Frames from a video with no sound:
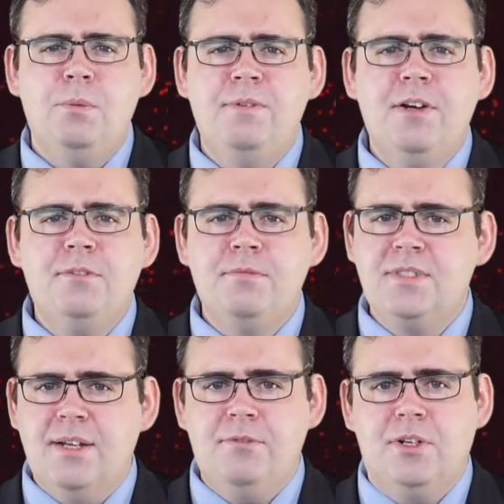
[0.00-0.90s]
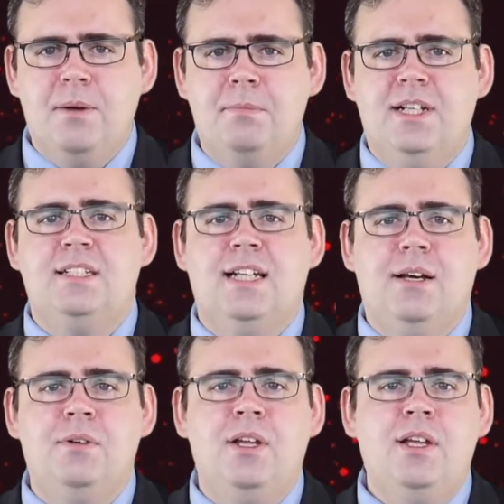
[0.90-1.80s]
We've heard from several companies
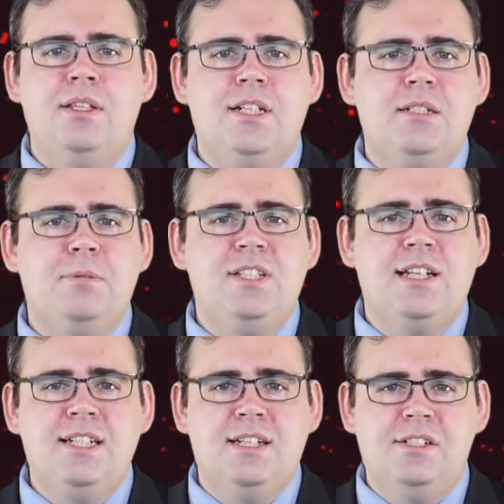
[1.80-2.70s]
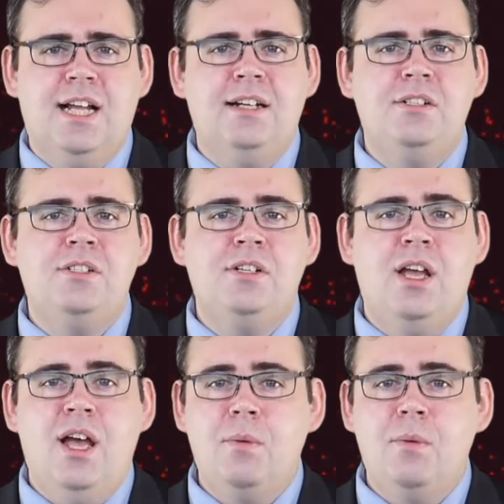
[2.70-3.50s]
now that it's presenting a challenge